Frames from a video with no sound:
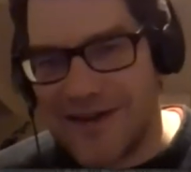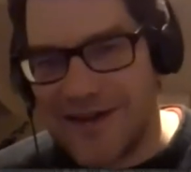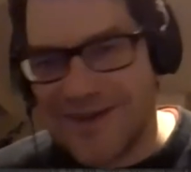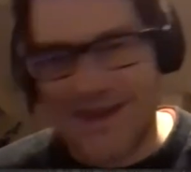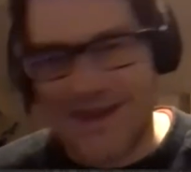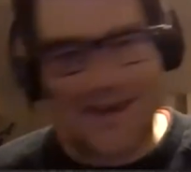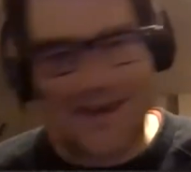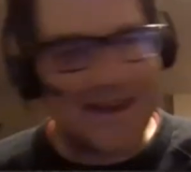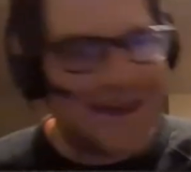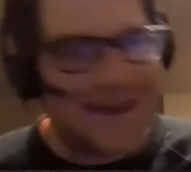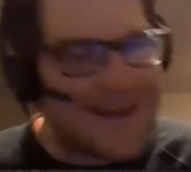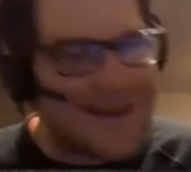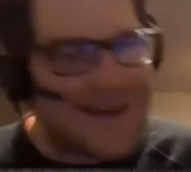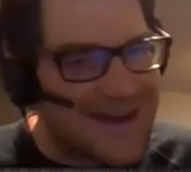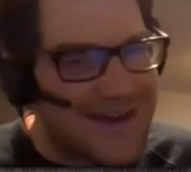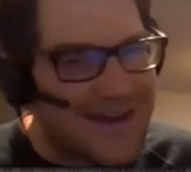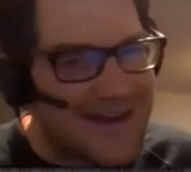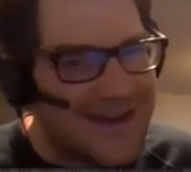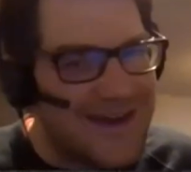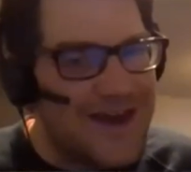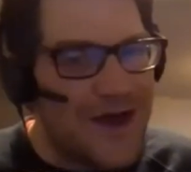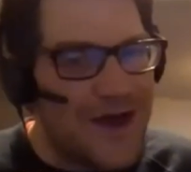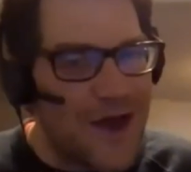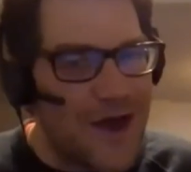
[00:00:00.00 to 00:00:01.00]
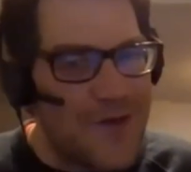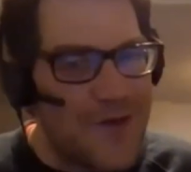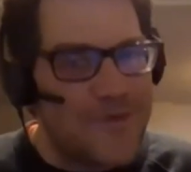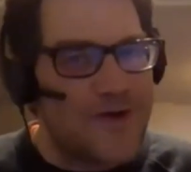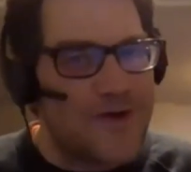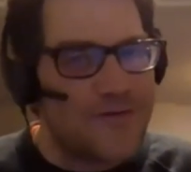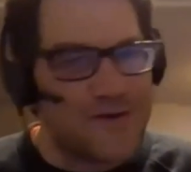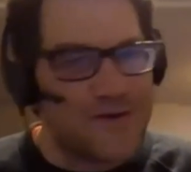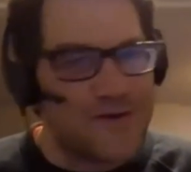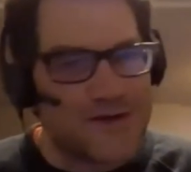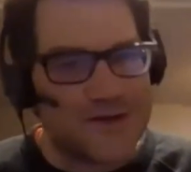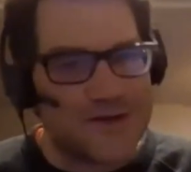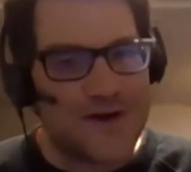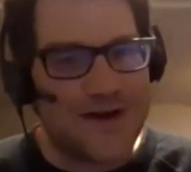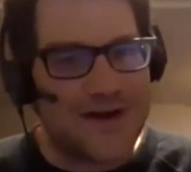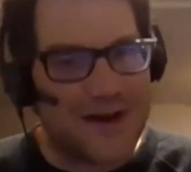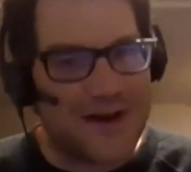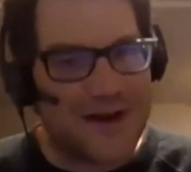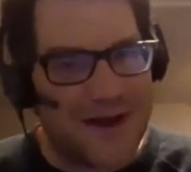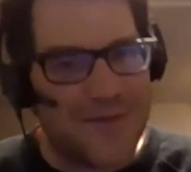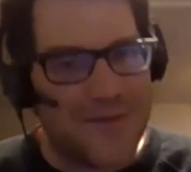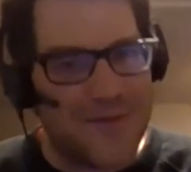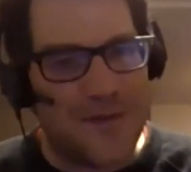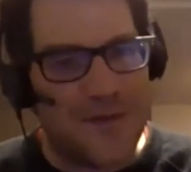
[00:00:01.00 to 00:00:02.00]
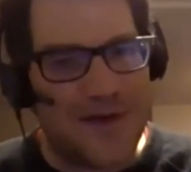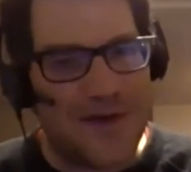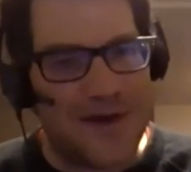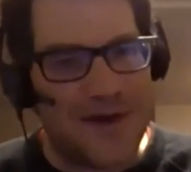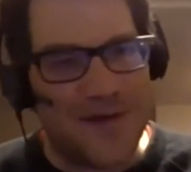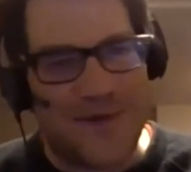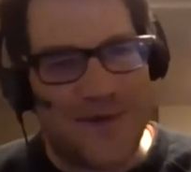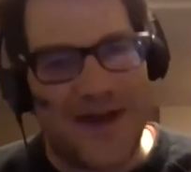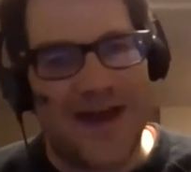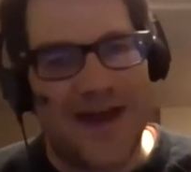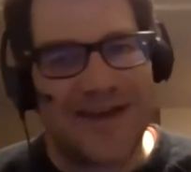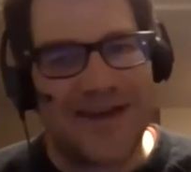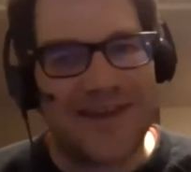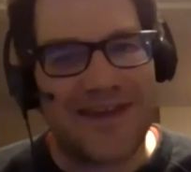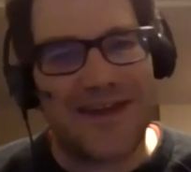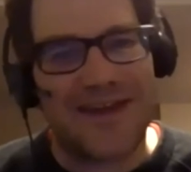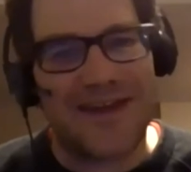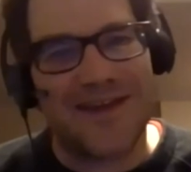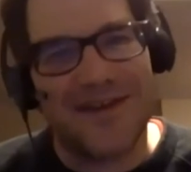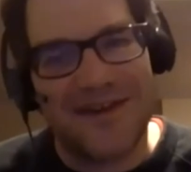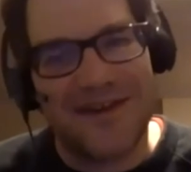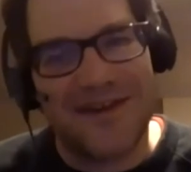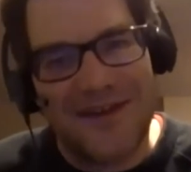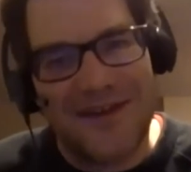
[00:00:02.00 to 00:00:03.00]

It's like, I'm not really sure I'm going to get my money back then.